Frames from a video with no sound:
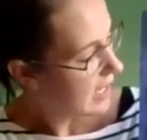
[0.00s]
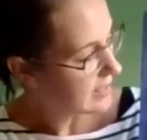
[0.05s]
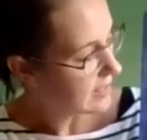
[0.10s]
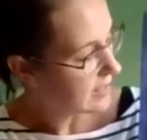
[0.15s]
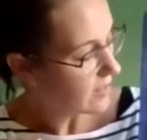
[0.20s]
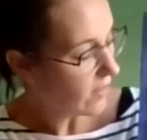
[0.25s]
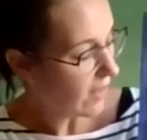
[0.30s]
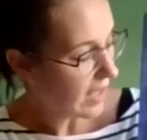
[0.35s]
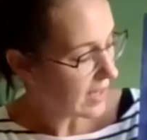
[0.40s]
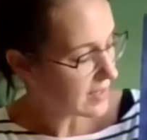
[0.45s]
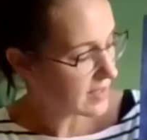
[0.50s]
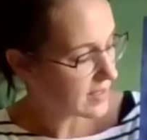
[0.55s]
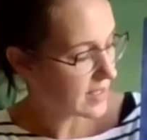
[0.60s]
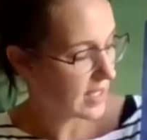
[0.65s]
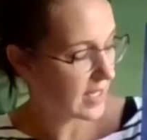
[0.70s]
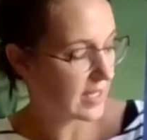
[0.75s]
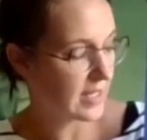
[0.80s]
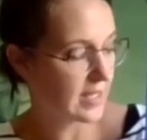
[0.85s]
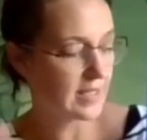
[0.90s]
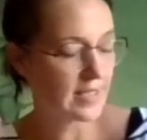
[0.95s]
And the last
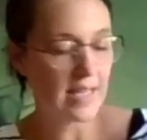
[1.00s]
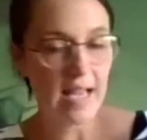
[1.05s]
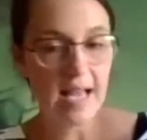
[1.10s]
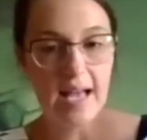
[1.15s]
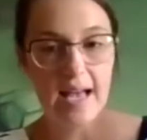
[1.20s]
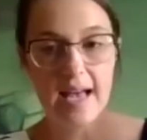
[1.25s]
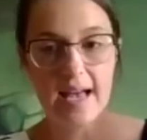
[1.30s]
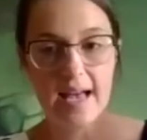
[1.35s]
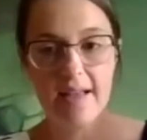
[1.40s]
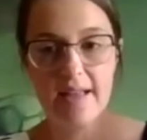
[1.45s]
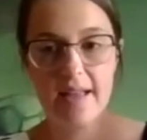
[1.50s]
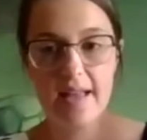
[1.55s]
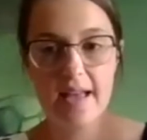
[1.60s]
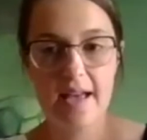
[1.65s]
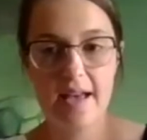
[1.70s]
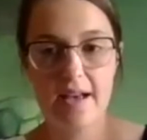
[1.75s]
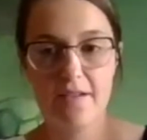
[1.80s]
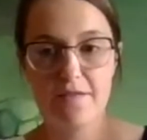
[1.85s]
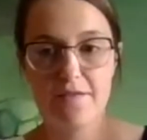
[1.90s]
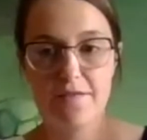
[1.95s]
line is, I
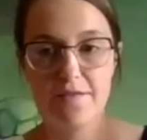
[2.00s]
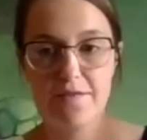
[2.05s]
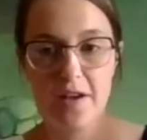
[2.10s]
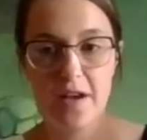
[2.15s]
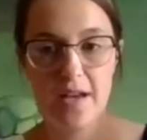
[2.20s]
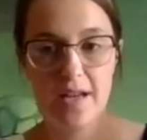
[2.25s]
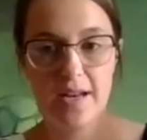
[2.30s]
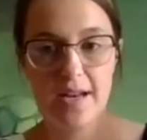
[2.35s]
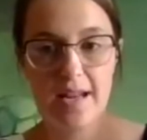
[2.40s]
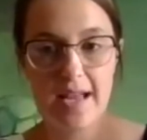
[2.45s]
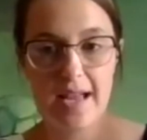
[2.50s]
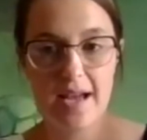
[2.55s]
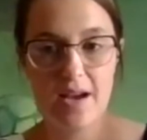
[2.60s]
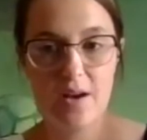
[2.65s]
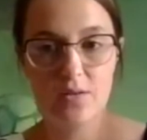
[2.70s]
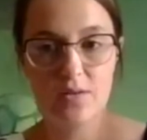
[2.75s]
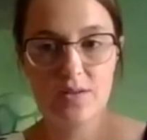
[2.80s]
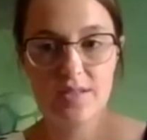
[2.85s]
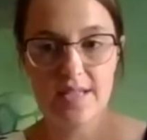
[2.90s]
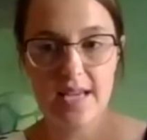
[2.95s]
have fun
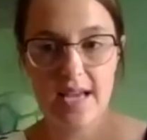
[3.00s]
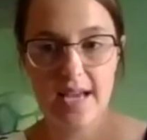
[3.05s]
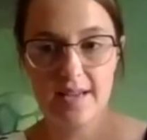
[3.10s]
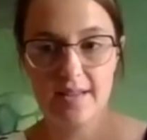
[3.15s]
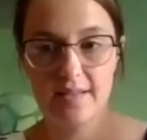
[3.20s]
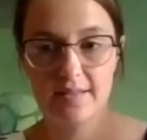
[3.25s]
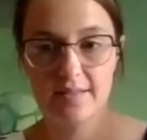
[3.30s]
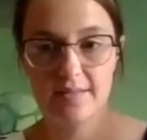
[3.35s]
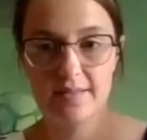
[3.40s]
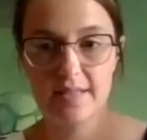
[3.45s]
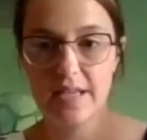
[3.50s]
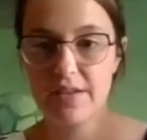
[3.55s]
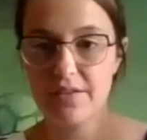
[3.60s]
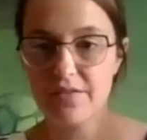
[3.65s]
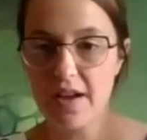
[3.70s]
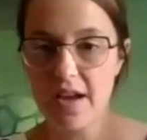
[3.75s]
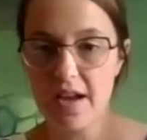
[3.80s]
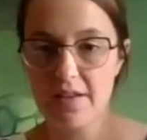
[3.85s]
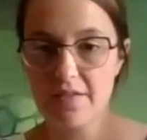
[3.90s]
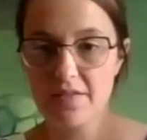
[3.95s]
outside, and
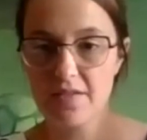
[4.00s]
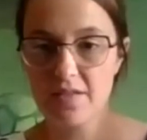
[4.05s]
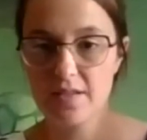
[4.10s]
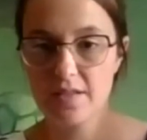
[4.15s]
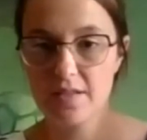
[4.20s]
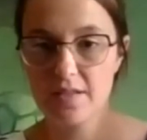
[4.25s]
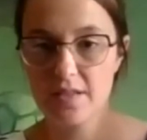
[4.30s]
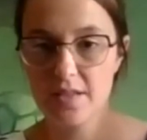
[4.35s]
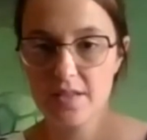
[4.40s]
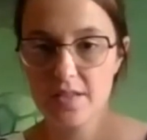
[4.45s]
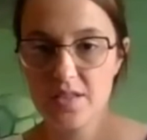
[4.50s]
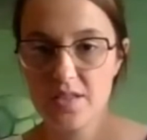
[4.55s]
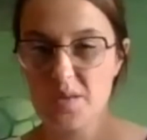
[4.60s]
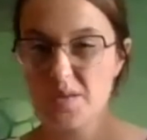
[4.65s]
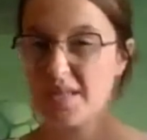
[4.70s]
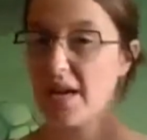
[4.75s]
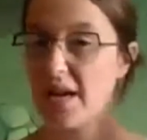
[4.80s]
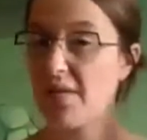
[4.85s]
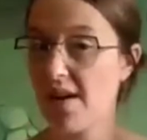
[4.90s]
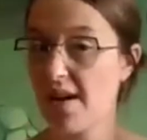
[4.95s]
five. So
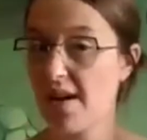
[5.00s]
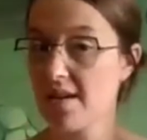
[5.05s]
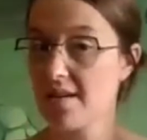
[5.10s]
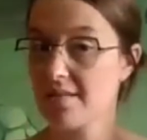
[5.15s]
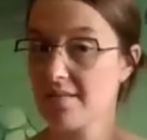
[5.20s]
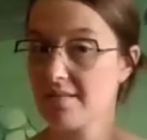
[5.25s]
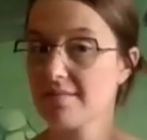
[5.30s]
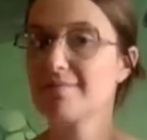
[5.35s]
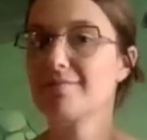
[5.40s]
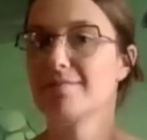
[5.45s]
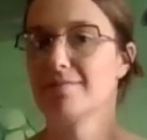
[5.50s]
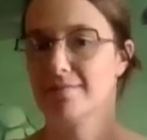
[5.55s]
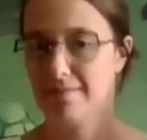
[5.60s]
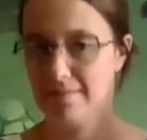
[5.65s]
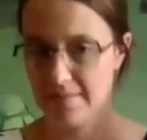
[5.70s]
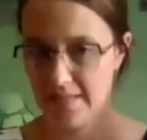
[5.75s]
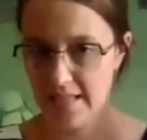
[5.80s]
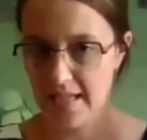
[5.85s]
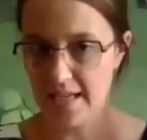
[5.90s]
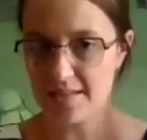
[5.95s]
is that right?
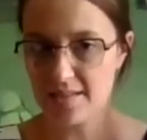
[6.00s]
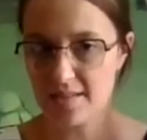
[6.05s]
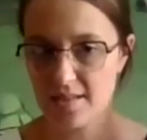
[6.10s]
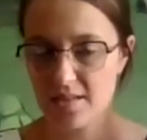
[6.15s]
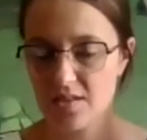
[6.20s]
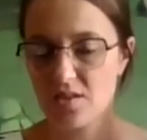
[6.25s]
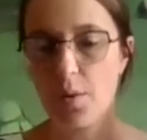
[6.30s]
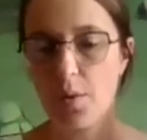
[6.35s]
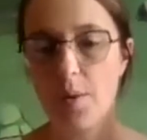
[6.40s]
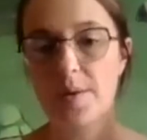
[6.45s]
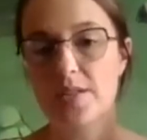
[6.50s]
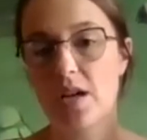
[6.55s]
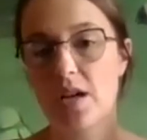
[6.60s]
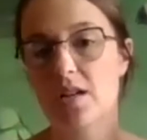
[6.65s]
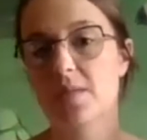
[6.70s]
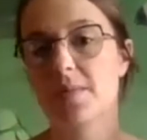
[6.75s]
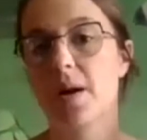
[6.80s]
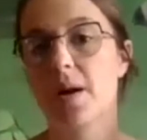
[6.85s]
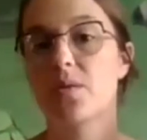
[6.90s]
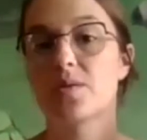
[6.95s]
Yes. So what we
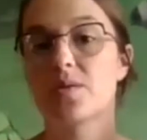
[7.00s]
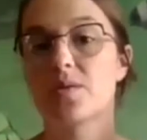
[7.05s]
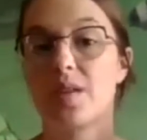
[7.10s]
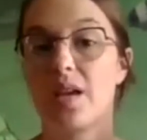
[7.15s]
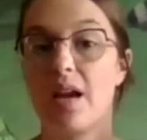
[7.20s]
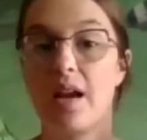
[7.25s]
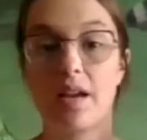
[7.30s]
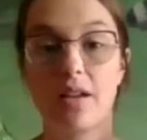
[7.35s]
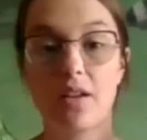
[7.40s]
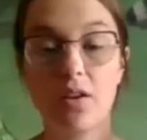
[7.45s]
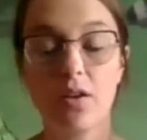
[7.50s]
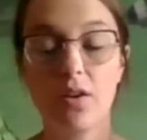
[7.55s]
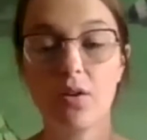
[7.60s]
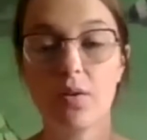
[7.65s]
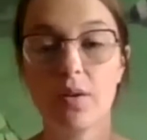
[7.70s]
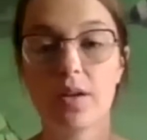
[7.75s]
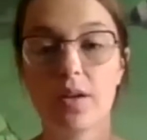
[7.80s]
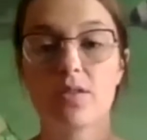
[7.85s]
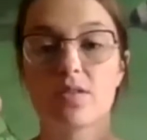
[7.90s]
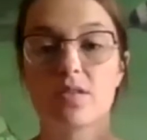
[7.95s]
talked about was with a haiku,
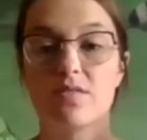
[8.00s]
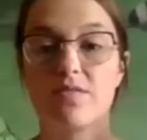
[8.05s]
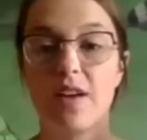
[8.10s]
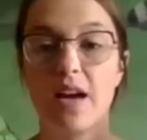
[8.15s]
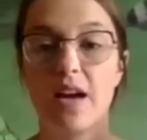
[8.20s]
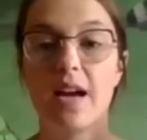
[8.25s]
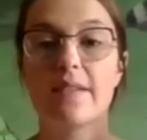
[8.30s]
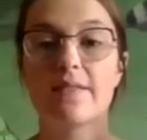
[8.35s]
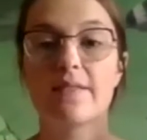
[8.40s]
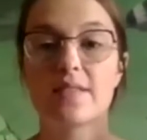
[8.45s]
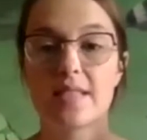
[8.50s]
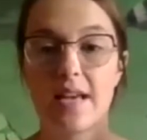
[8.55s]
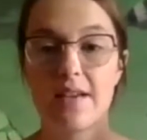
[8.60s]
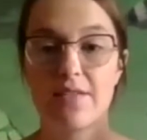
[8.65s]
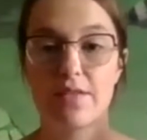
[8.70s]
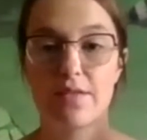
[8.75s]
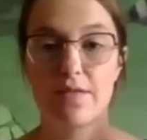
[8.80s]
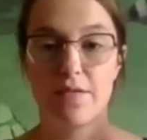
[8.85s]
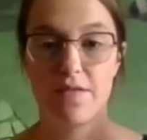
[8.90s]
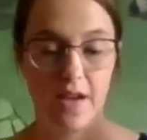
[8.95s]
it goes five,
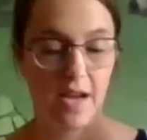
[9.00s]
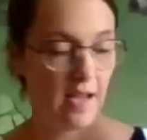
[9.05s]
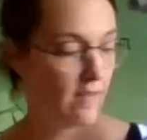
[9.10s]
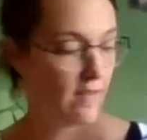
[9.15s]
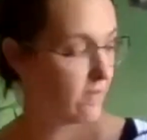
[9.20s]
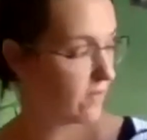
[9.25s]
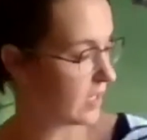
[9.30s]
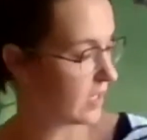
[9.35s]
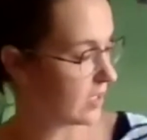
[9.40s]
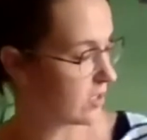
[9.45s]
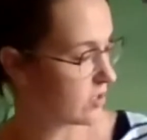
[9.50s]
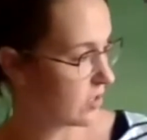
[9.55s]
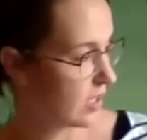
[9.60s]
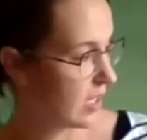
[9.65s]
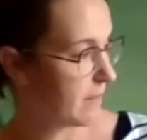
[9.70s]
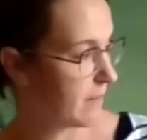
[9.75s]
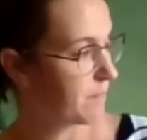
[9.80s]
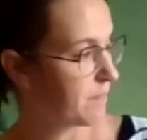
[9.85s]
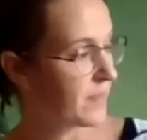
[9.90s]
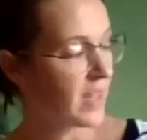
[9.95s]
seven, five, each
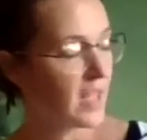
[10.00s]
line.